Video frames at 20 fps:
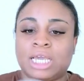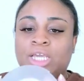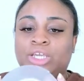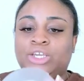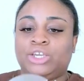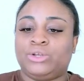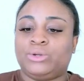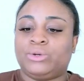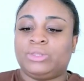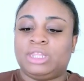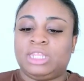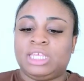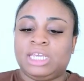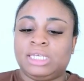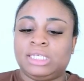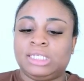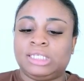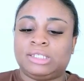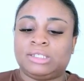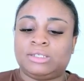you know,
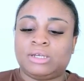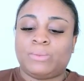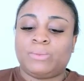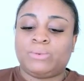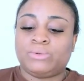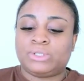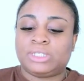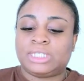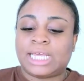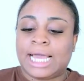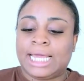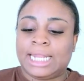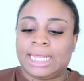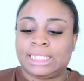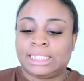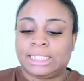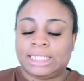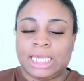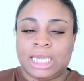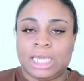these
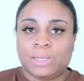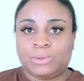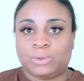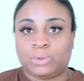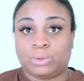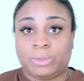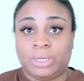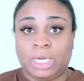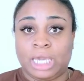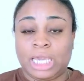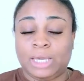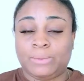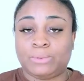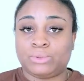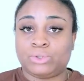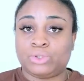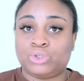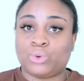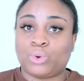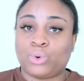double-sided tapes will be able
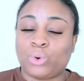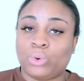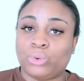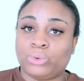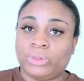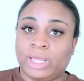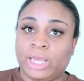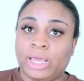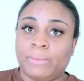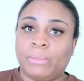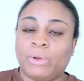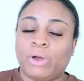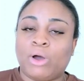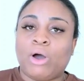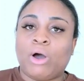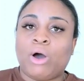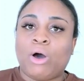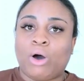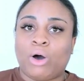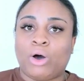to hold them
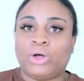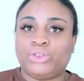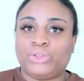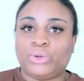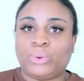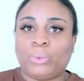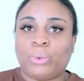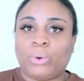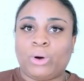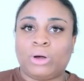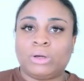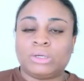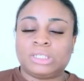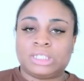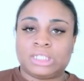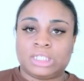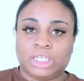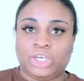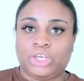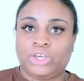on the wall
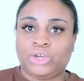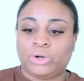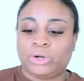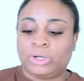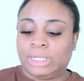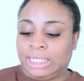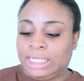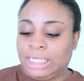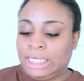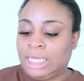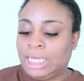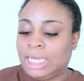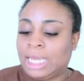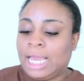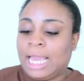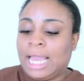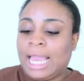securely.